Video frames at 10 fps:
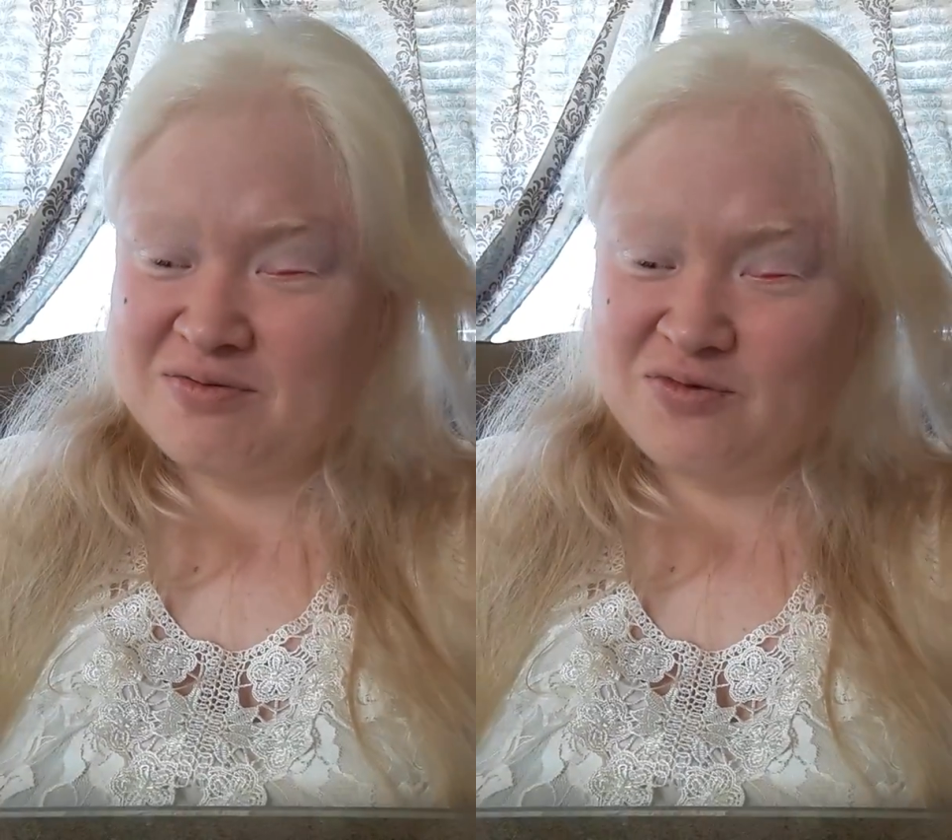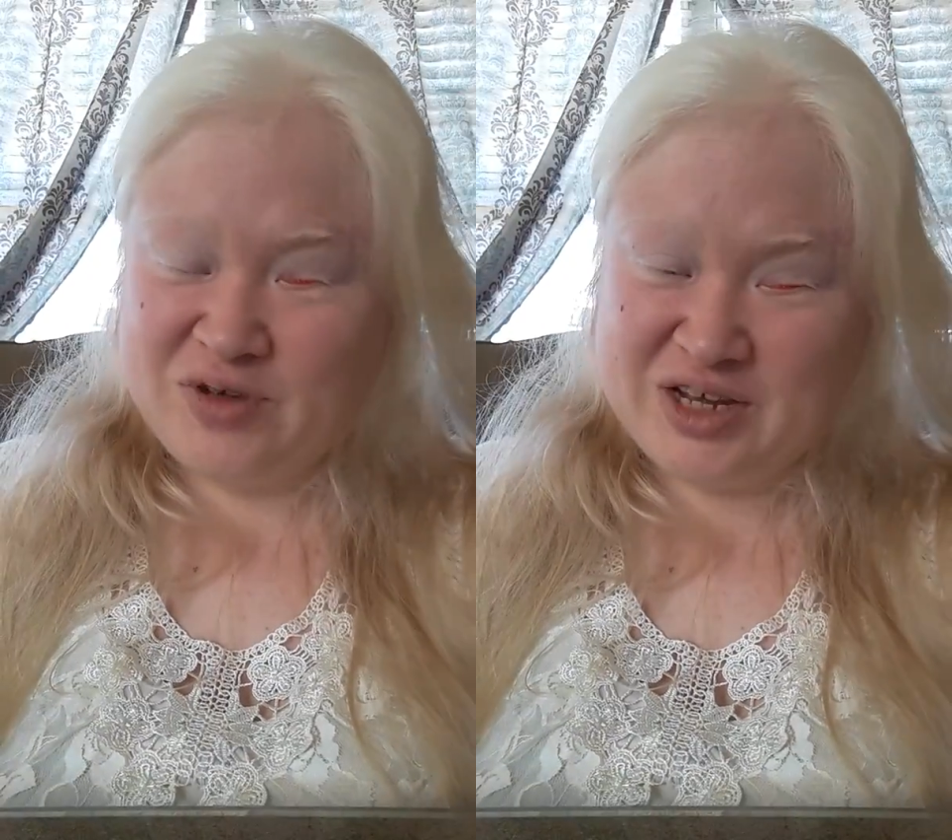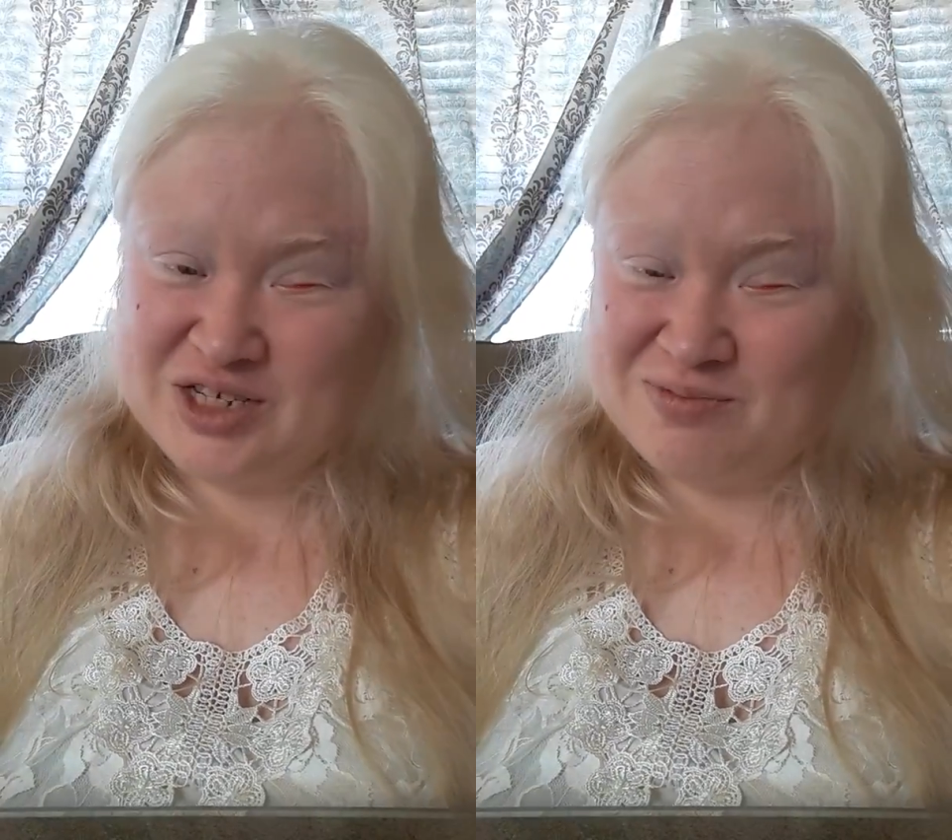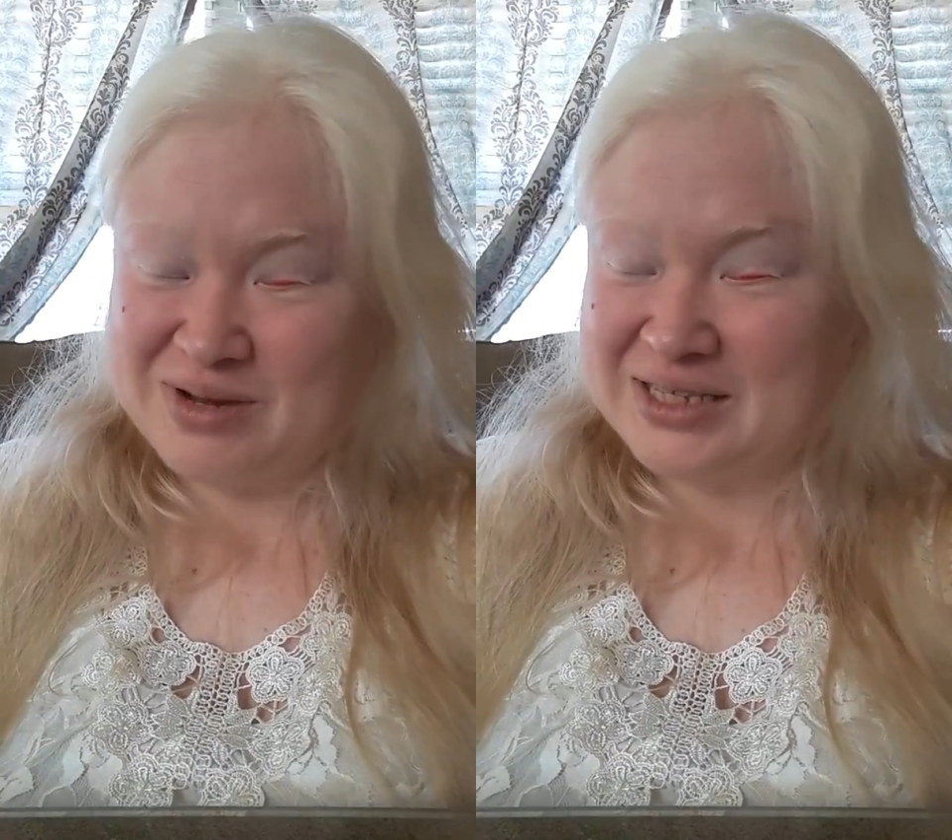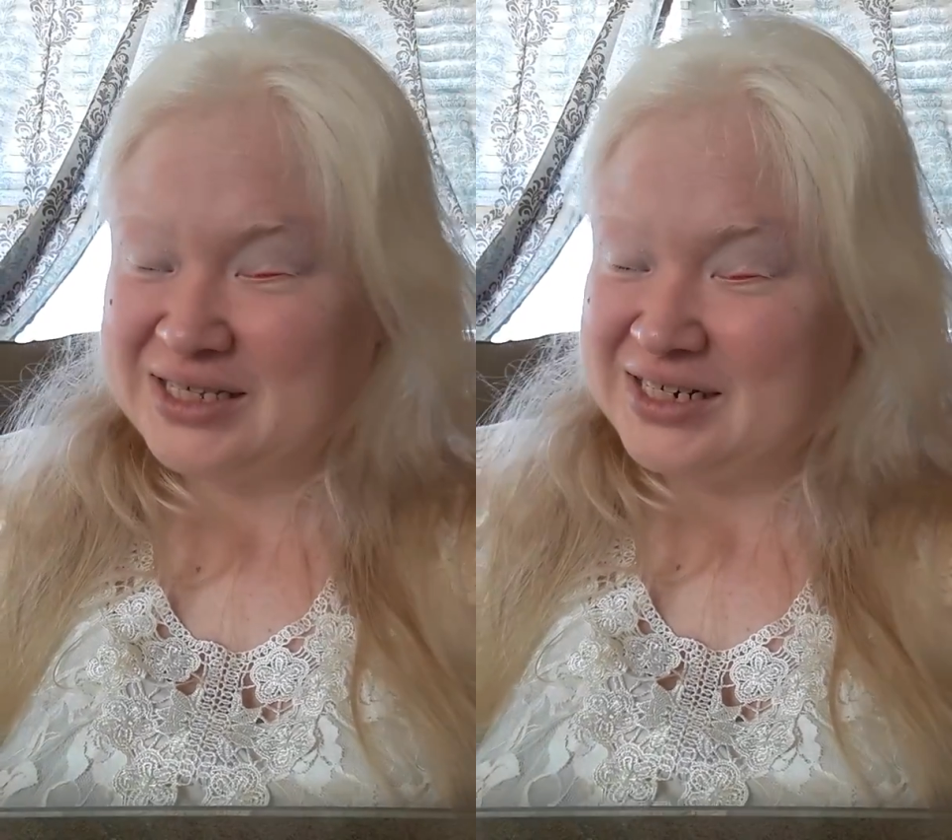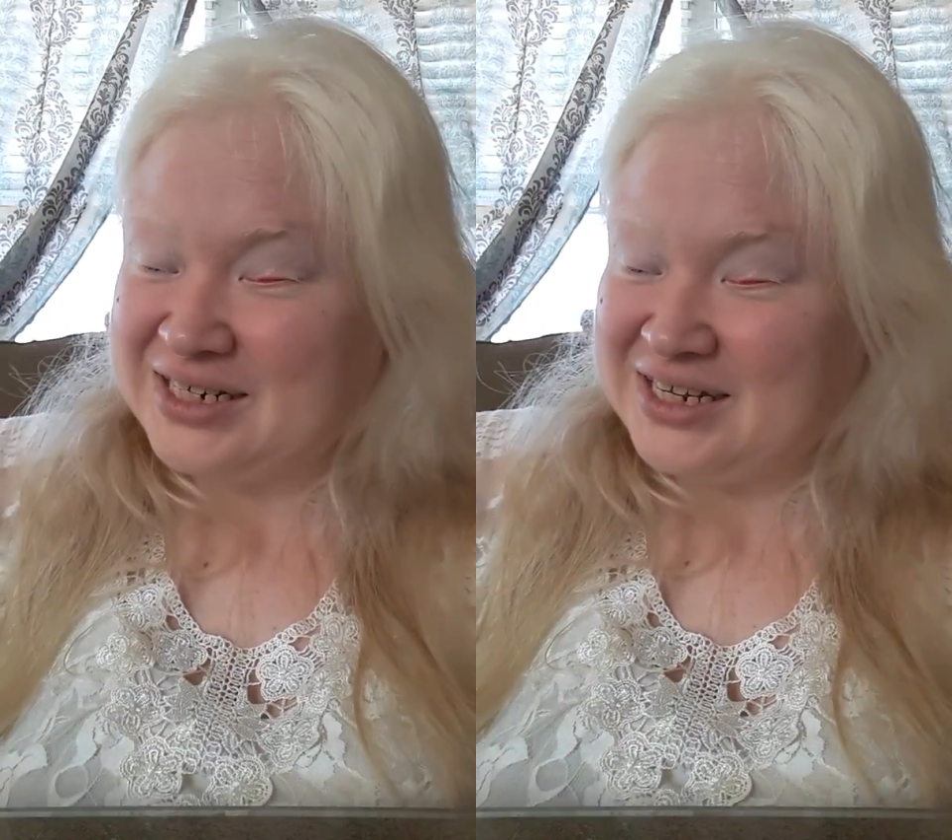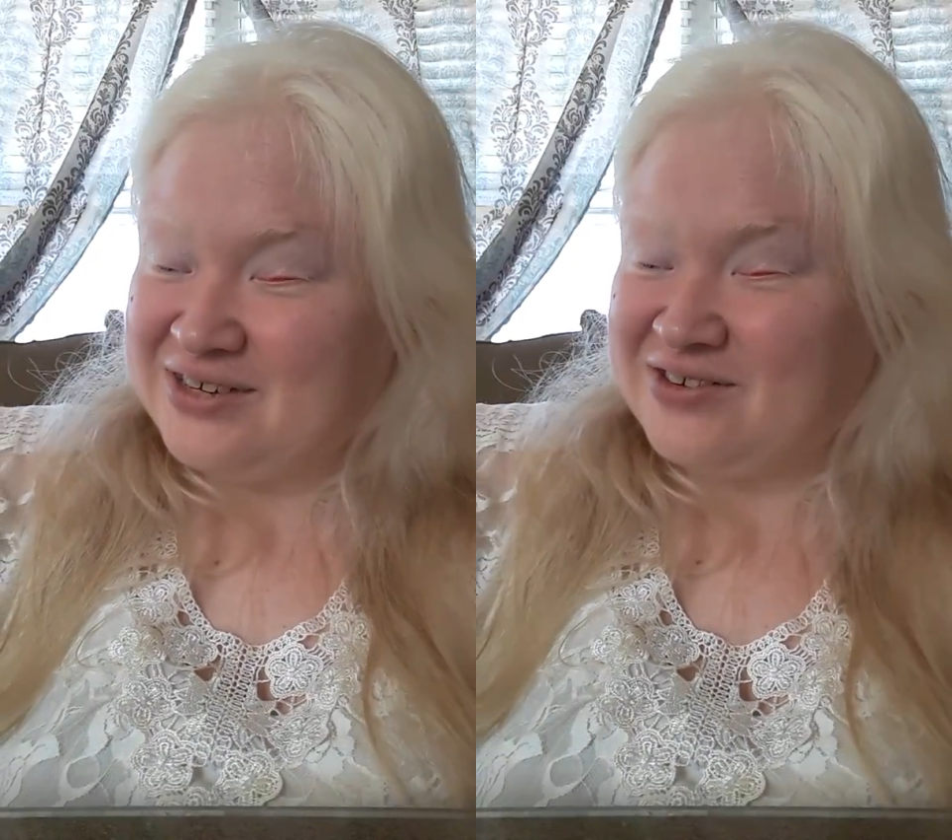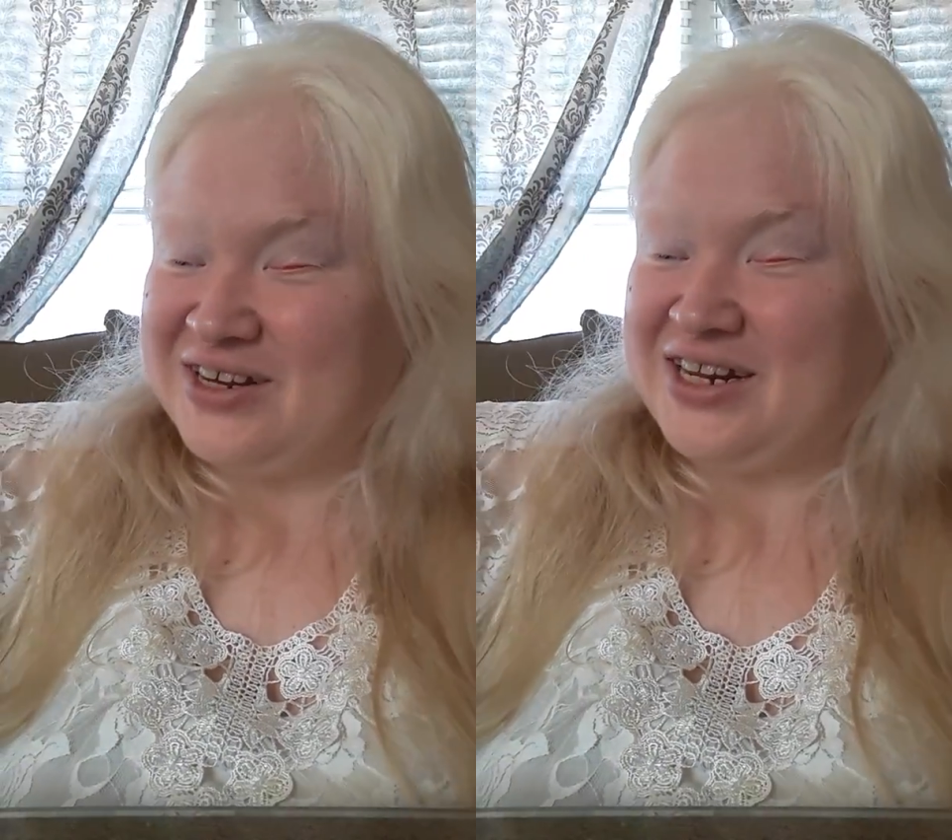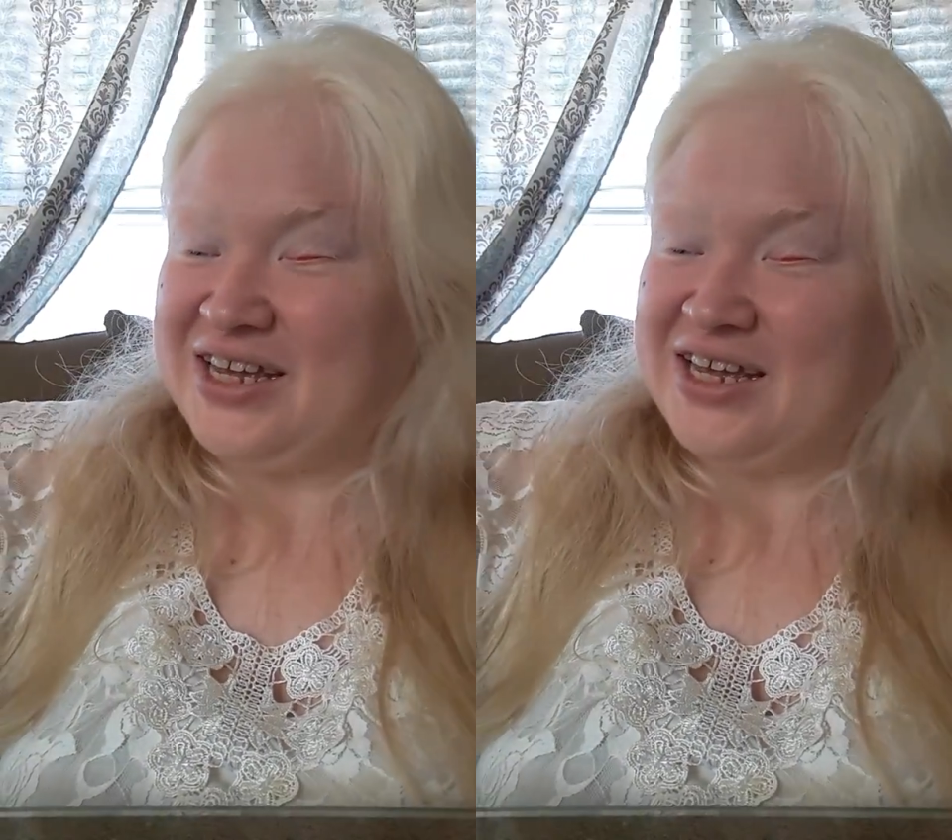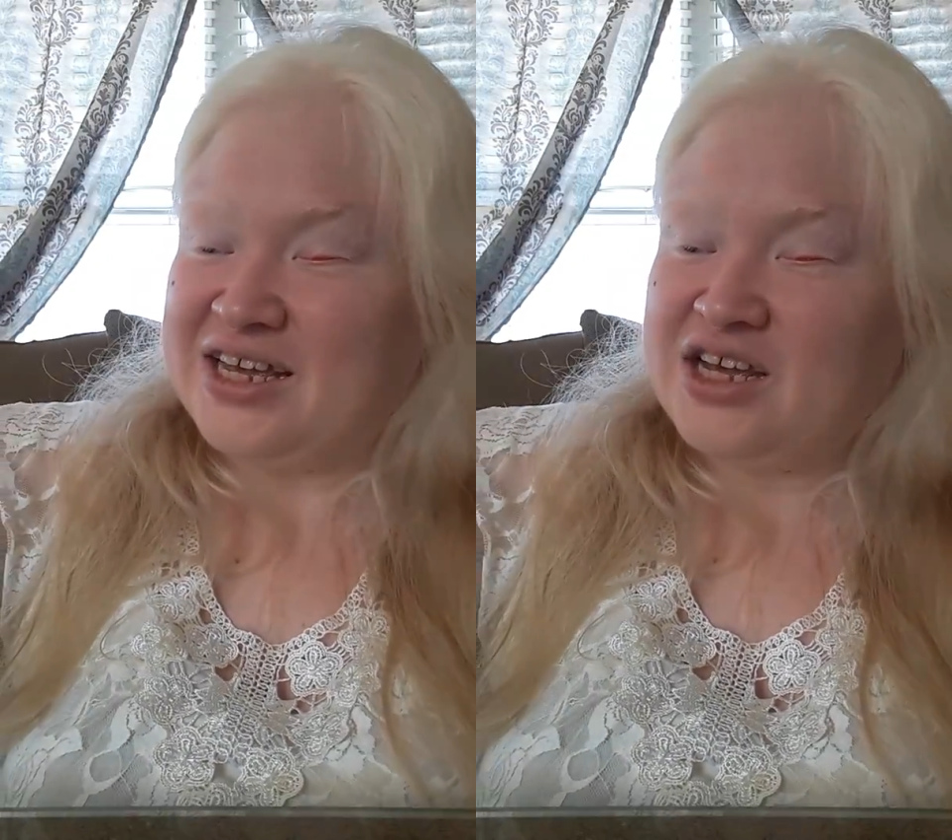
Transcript: We mustn't get greedy.